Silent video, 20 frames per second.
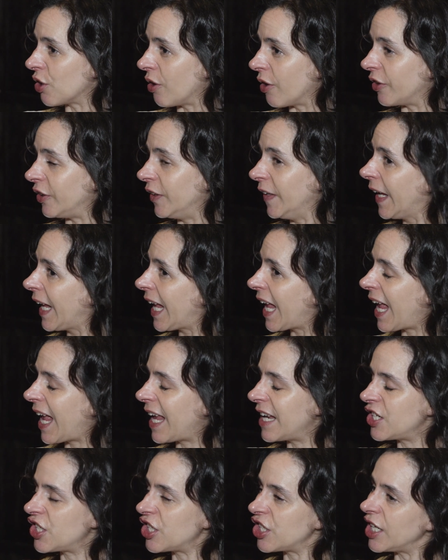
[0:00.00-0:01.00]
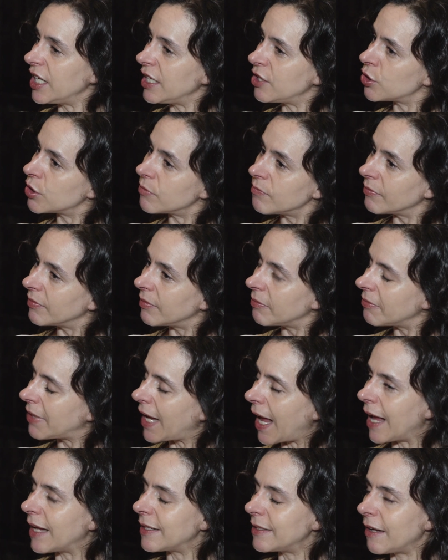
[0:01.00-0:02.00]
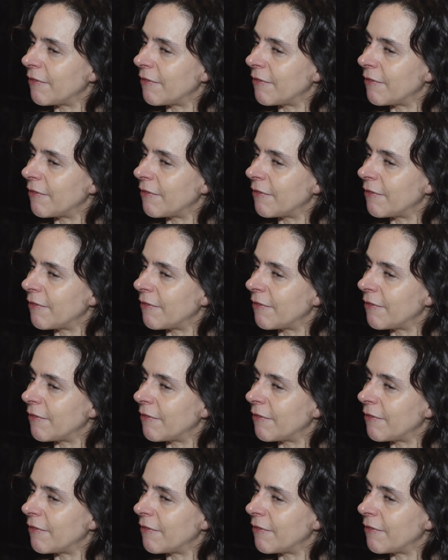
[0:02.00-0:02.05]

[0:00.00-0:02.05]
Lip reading: other, and she had